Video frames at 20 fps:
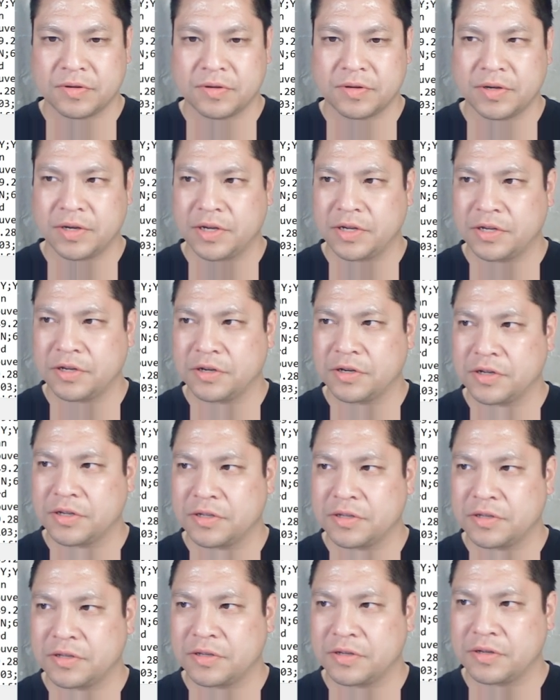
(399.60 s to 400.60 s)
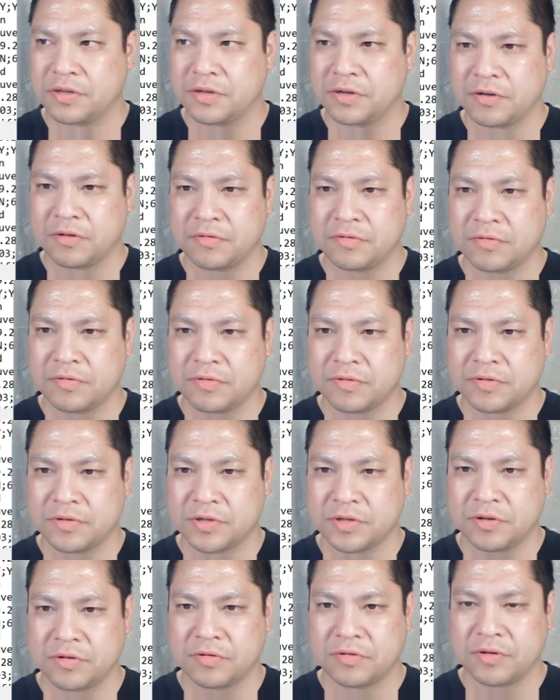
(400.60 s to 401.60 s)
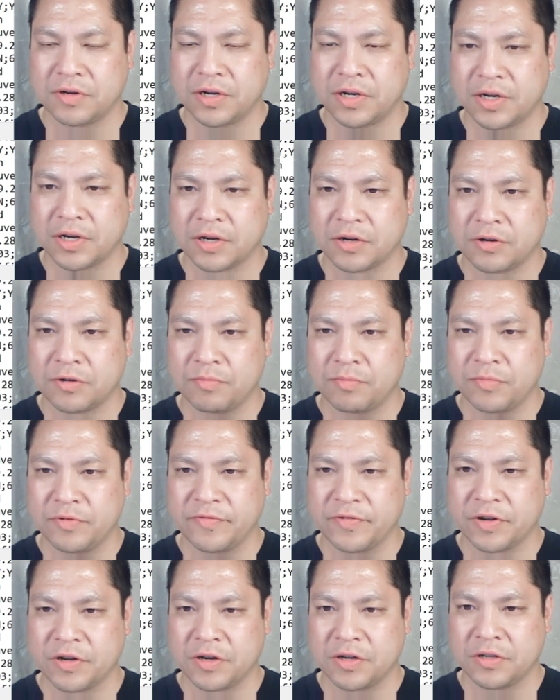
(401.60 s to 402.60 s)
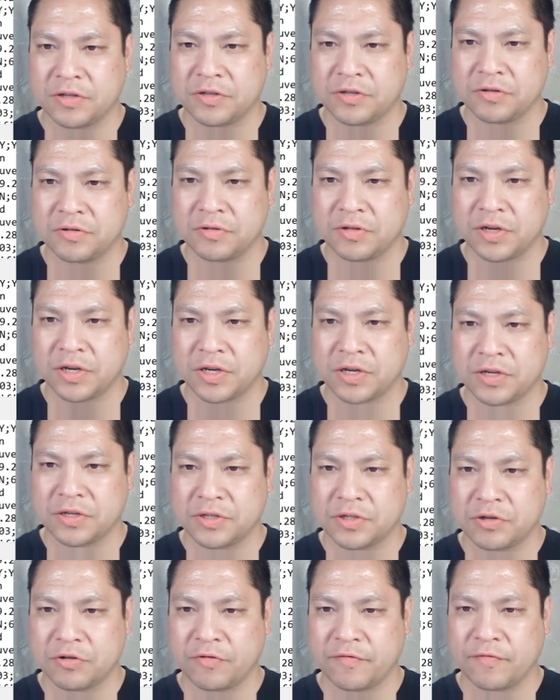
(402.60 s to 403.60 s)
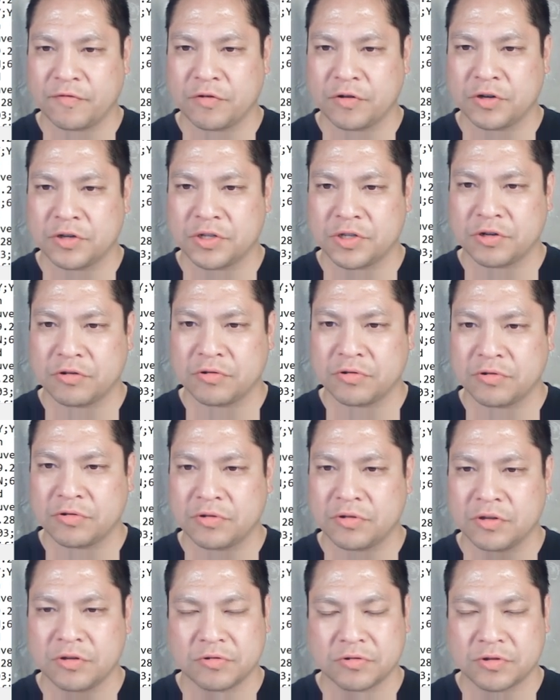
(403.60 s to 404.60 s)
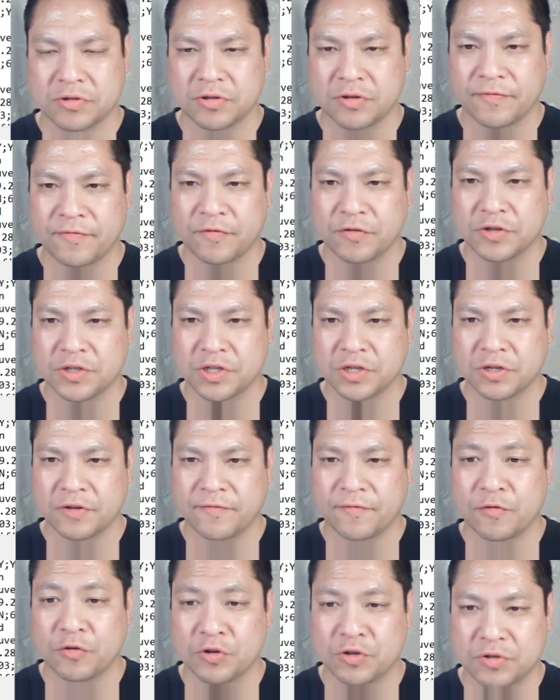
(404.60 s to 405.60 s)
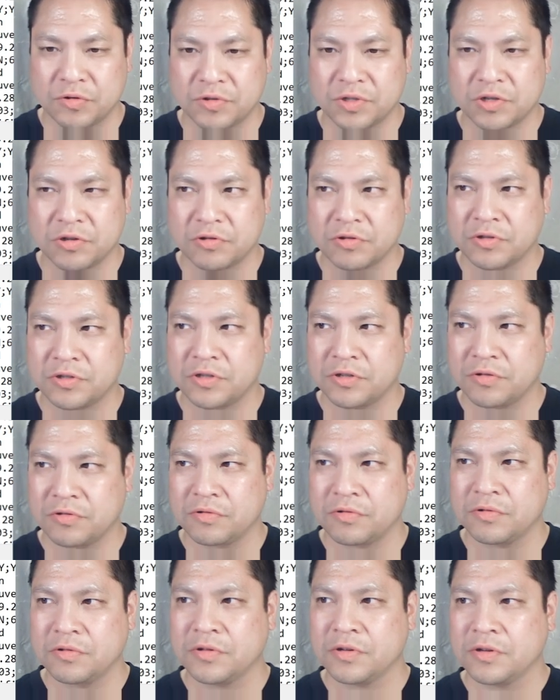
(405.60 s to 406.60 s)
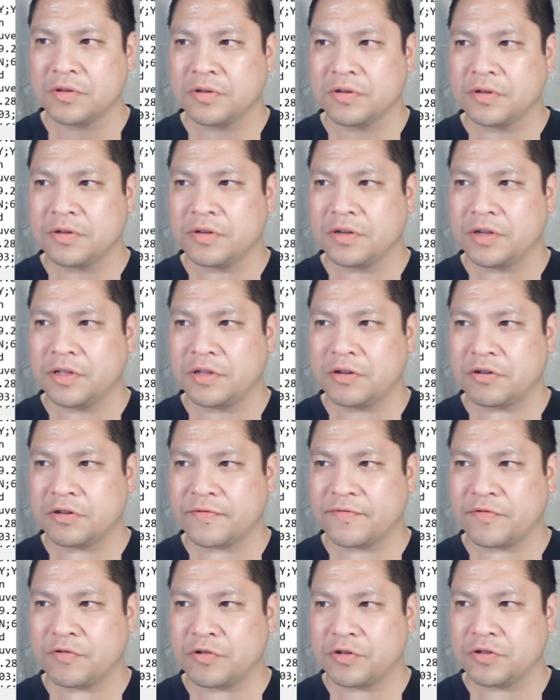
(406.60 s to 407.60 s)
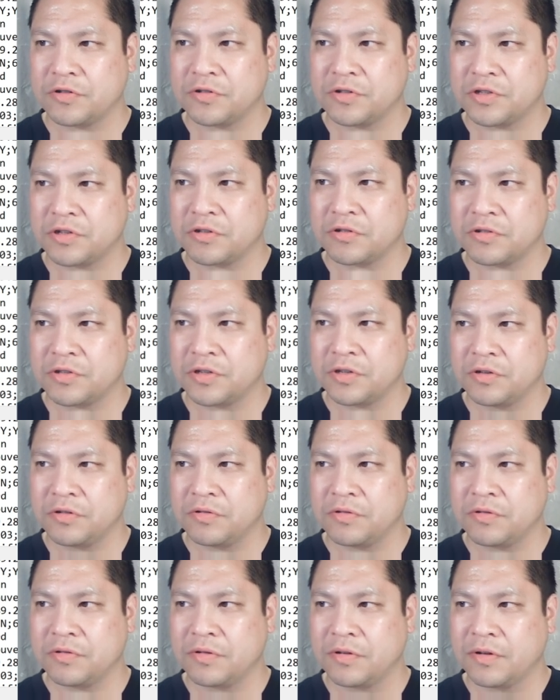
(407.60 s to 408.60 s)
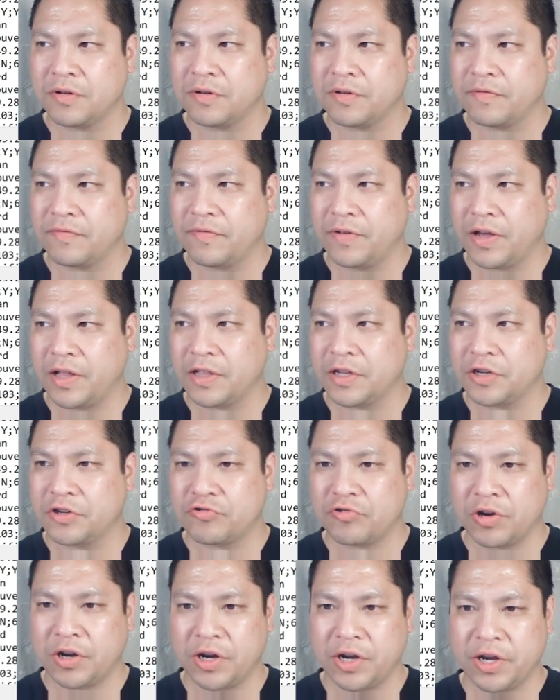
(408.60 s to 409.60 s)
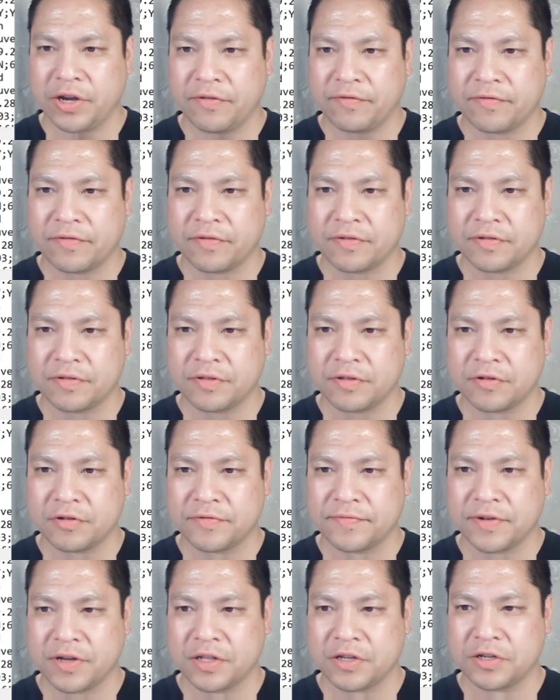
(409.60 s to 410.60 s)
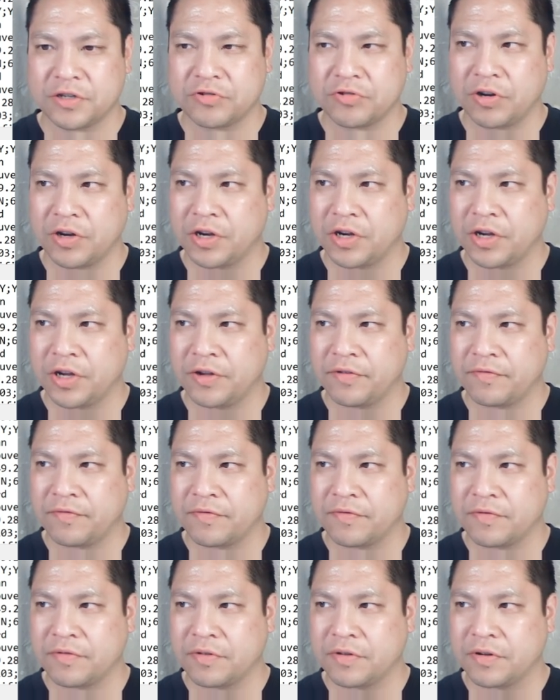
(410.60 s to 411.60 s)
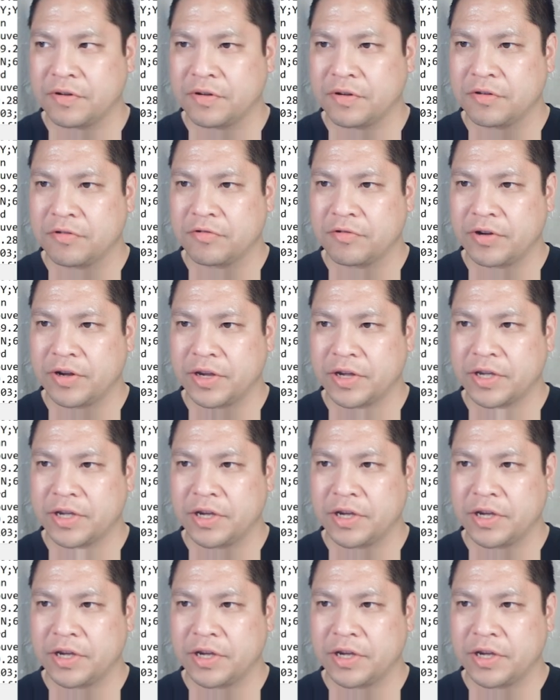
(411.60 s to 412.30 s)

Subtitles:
And you can, so moving on to like 4202, and there's 4202. Valley Drive, there's Valley Drive, right?